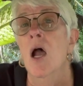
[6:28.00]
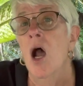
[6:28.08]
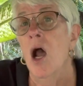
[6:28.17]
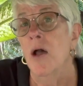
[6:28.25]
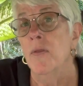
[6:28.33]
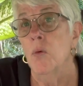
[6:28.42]

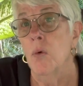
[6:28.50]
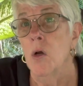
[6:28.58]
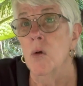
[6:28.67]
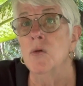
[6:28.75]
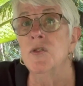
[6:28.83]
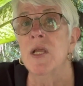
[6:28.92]
on the
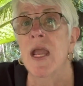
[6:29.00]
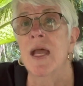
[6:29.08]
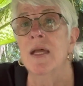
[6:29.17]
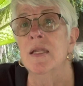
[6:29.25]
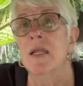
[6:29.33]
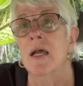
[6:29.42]
roads,
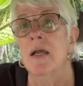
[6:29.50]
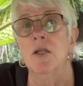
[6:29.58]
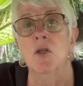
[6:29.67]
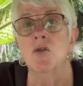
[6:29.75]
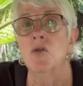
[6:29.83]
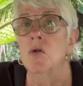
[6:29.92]
and
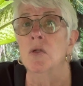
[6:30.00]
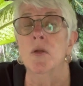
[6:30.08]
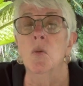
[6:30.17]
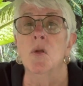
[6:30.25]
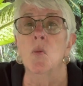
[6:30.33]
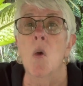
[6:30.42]
you certainly
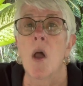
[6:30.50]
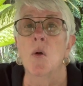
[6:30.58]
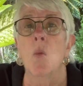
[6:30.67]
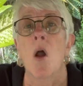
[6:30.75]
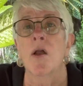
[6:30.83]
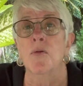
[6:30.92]
wouldn't want to
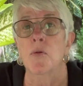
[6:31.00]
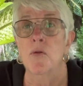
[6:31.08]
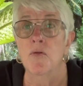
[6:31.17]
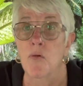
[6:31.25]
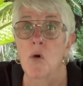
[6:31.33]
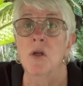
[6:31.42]
walk through
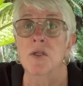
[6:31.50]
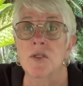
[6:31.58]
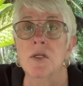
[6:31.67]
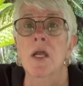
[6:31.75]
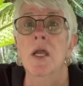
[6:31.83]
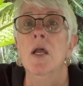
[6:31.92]
the
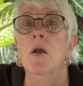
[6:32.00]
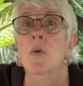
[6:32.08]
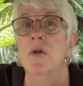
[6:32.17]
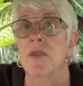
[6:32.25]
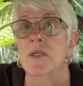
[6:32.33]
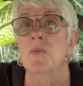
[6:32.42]
forest
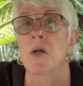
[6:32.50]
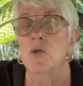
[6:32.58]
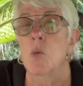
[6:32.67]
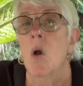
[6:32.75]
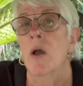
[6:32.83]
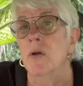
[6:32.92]
with as
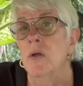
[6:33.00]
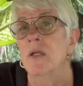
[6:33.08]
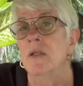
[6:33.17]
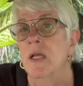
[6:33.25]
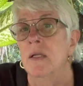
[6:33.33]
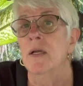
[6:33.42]
much water
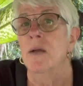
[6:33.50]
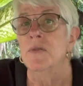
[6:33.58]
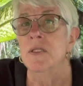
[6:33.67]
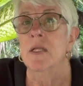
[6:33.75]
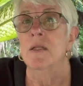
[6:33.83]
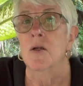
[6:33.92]
that
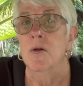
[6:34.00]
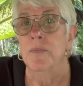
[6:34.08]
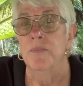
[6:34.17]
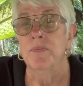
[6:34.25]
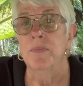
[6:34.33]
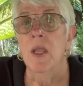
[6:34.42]
comes in there.
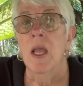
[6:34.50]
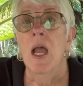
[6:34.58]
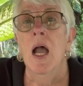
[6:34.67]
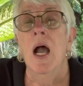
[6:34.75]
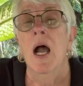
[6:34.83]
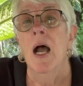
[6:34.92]

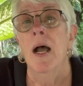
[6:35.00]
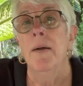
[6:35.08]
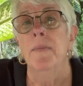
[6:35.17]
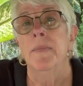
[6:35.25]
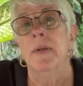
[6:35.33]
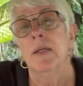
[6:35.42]

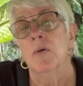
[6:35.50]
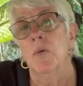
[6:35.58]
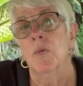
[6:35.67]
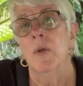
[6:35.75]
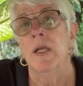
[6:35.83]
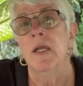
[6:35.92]

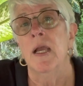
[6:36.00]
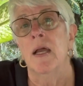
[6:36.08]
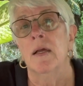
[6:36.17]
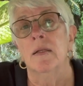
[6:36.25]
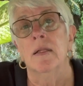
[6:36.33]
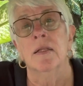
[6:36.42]
We
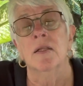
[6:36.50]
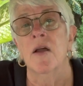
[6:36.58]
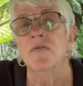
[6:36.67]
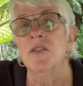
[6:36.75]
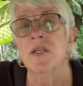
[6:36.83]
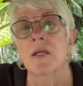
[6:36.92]

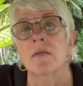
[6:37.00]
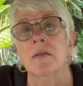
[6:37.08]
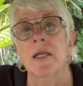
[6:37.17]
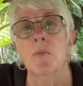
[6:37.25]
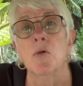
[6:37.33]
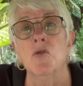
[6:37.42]
loved seeing the
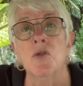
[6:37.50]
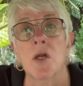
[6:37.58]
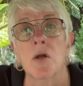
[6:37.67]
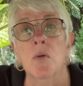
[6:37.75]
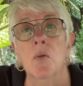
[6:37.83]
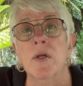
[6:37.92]
lemurs,
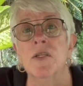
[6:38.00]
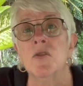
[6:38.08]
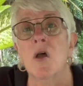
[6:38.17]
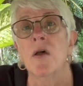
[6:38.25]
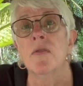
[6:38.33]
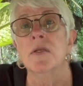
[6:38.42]
though. We
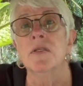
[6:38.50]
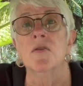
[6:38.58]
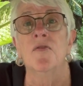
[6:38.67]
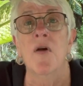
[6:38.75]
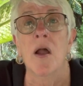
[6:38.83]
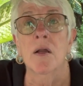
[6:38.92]
saw the
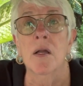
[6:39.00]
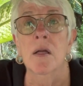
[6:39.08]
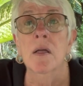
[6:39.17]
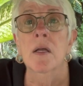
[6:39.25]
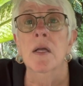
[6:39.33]
sifaka.